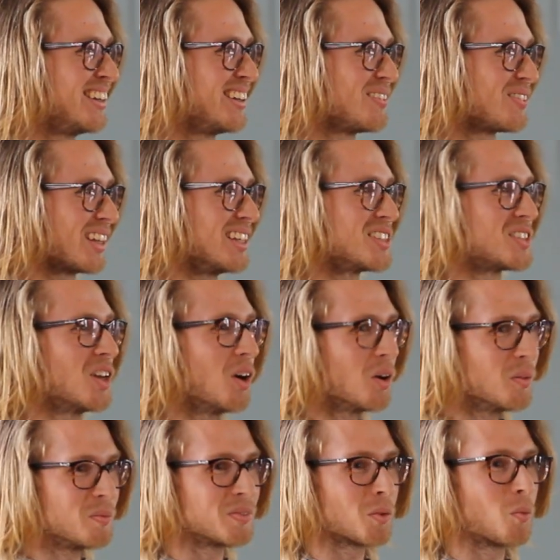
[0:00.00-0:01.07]
And
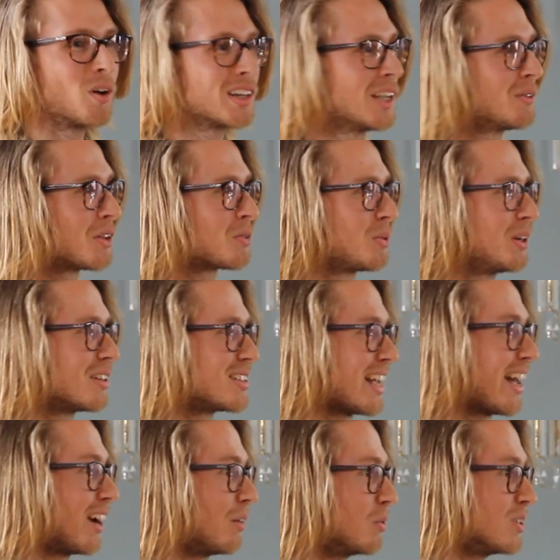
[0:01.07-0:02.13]
so working with real
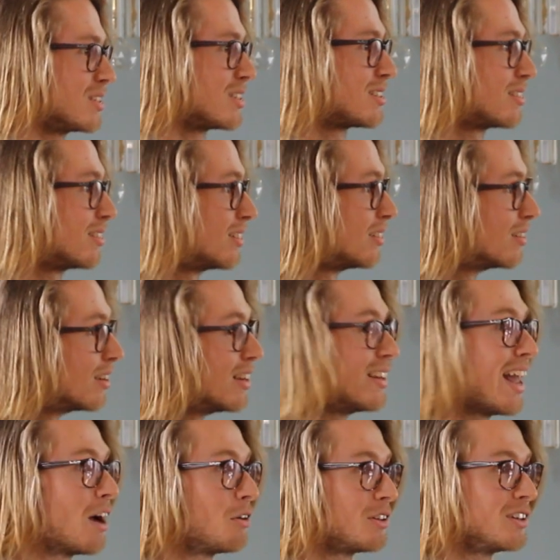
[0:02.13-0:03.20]
data was
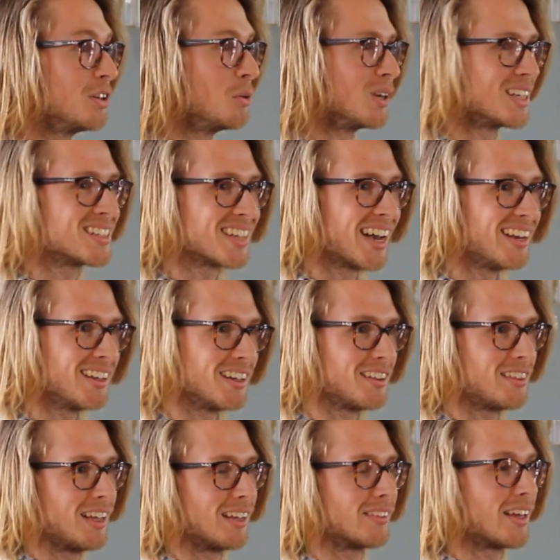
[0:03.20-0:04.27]
now a new exciting
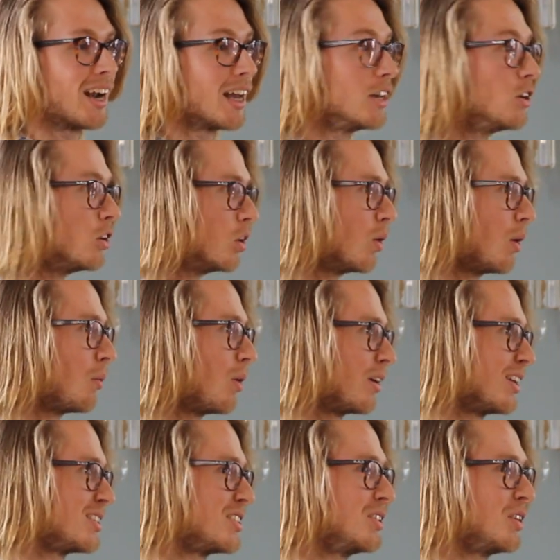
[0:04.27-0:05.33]
thing that I knew I
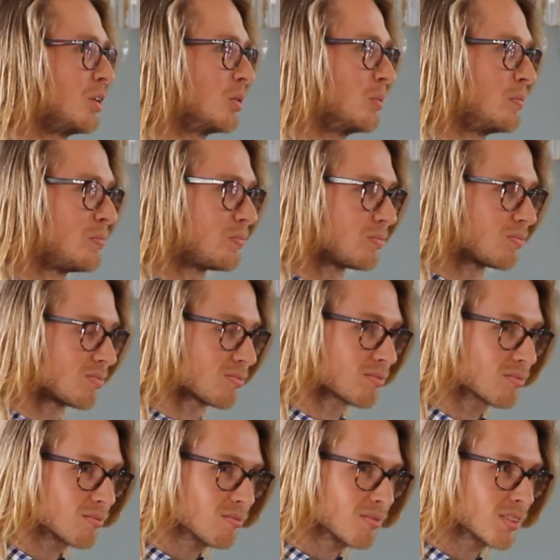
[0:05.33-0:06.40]
wanted to do.
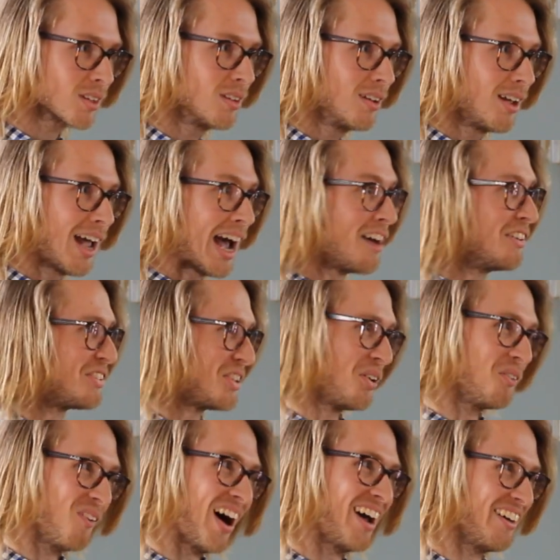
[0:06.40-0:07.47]
After
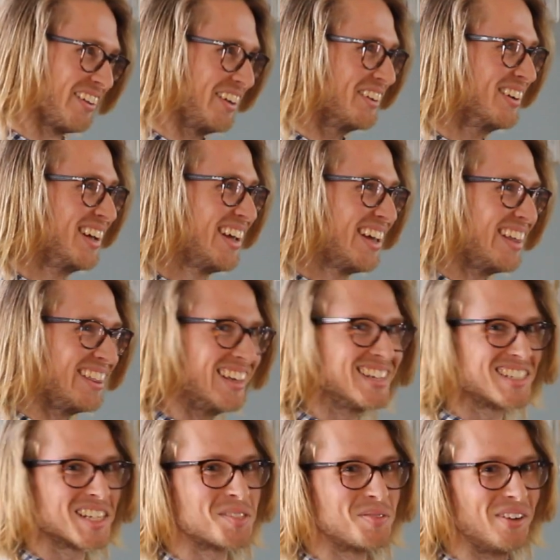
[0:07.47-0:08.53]
a while,
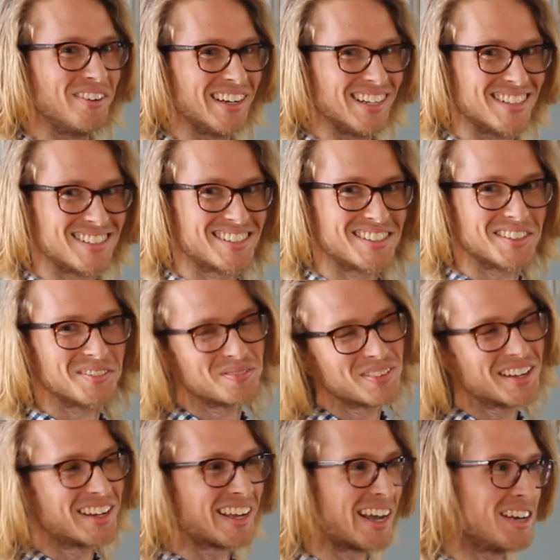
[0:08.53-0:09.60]
this experience
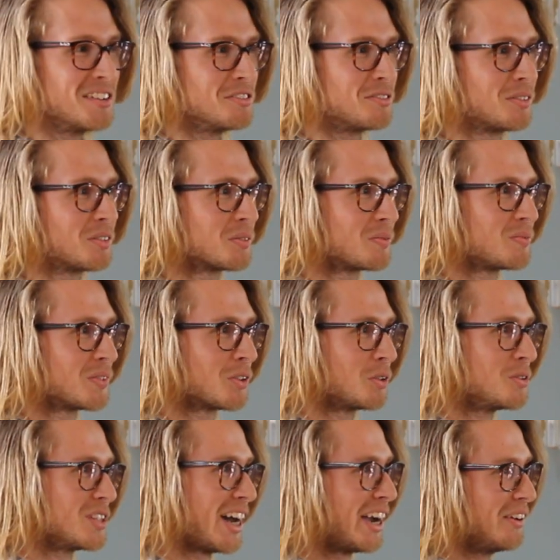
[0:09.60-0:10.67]
kind of
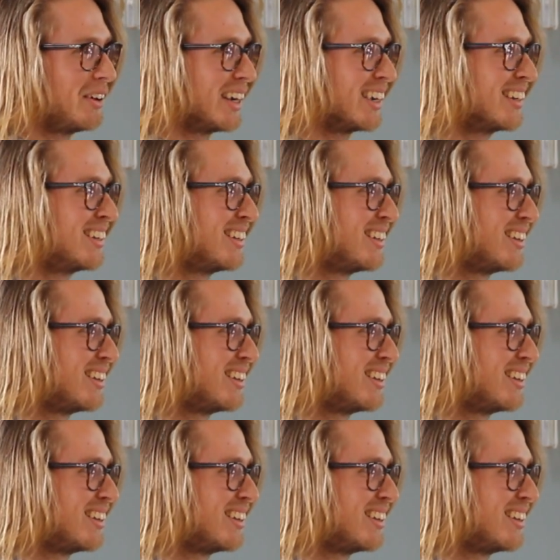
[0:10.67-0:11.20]
grew tiring.